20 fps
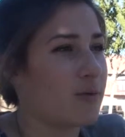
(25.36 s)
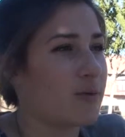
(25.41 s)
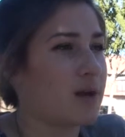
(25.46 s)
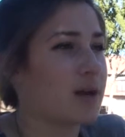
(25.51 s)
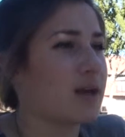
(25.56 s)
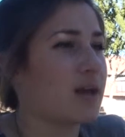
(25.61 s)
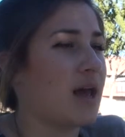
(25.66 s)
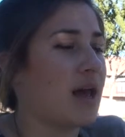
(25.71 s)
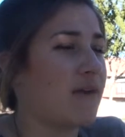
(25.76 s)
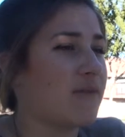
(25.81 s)

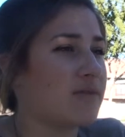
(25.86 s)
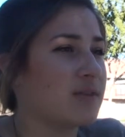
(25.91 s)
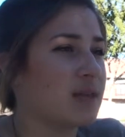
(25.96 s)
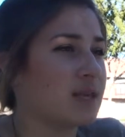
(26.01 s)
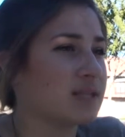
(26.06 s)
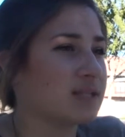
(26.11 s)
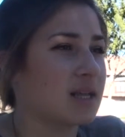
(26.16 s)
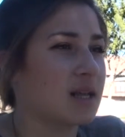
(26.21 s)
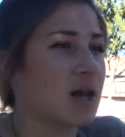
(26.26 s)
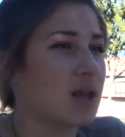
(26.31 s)
wanted to have
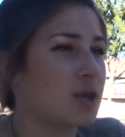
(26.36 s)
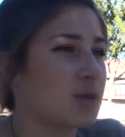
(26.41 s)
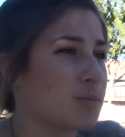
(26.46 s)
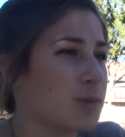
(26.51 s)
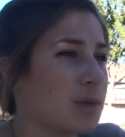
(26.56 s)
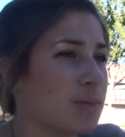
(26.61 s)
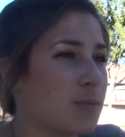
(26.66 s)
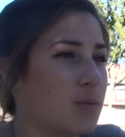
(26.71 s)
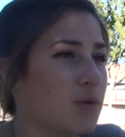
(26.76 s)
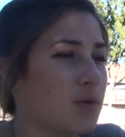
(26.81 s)
things that other
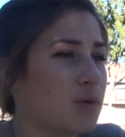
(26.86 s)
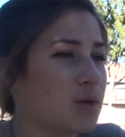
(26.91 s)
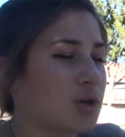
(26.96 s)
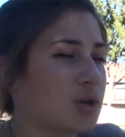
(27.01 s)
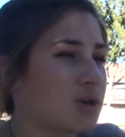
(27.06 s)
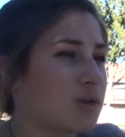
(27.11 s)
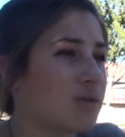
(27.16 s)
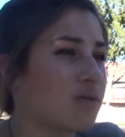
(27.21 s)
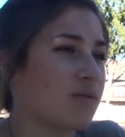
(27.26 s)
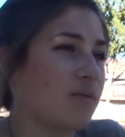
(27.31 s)
people
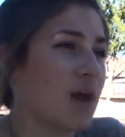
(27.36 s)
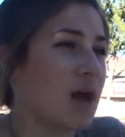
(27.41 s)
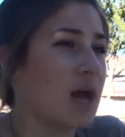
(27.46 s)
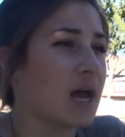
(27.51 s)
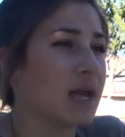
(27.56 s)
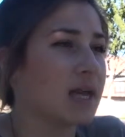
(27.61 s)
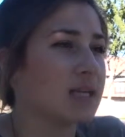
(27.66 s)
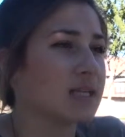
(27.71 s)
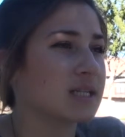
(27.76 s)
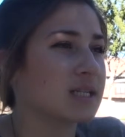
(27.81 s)
couldn't
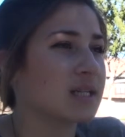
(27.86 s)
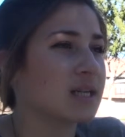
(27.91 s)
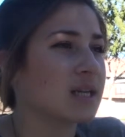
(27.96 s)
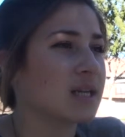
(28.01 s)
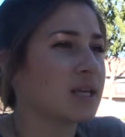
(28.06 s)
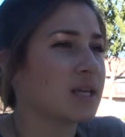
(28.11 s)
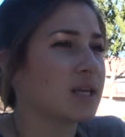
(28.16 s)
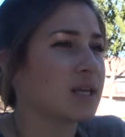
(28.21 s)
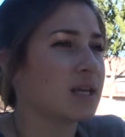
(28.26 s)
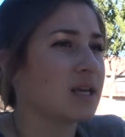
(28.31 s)
find
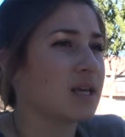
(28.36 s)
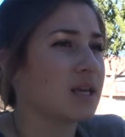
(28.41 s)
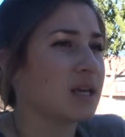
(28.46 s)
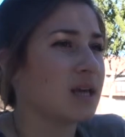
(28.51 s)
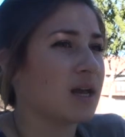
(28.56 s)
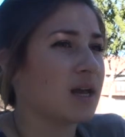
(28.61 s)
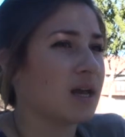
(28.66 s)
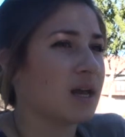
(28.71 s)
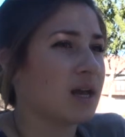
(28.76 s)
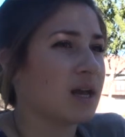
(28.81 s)

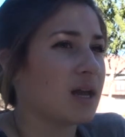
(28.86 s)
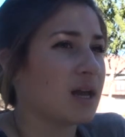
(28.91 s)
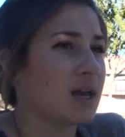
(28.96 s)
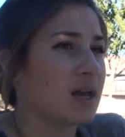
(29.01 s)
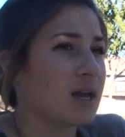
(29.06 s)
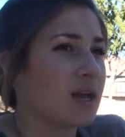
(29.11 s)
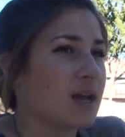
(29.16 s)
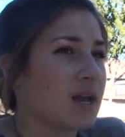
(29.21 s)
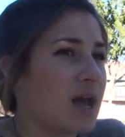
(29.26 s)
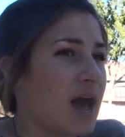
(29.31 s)

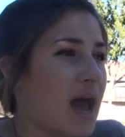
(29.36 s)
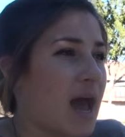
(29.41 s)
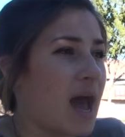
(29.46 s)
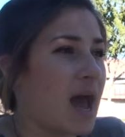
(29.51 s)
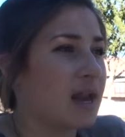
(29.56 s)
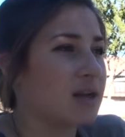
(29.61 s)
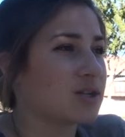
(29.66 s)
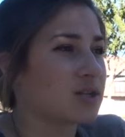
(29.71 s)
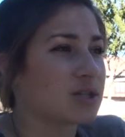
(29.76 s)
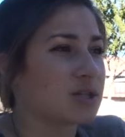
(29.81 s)

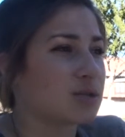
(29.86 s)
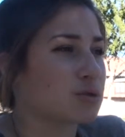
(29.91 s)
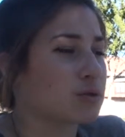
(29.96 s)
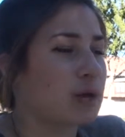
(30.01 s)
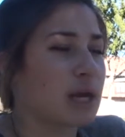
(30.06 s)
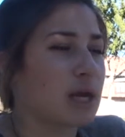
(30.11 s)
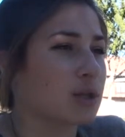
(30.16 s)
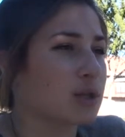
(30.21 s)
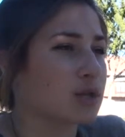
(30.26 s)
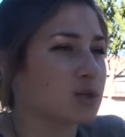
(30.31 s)
at just a
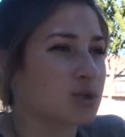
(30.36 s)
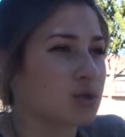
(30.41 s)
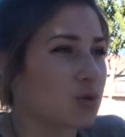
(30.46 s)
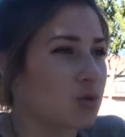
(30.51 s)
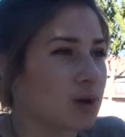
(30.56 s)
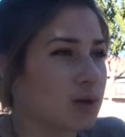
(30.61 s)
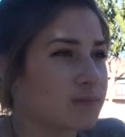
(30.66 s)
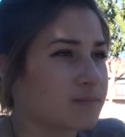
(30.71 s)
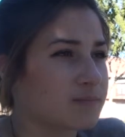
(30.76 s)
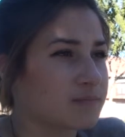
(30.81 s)
regular
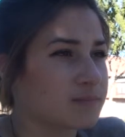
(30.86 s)
store.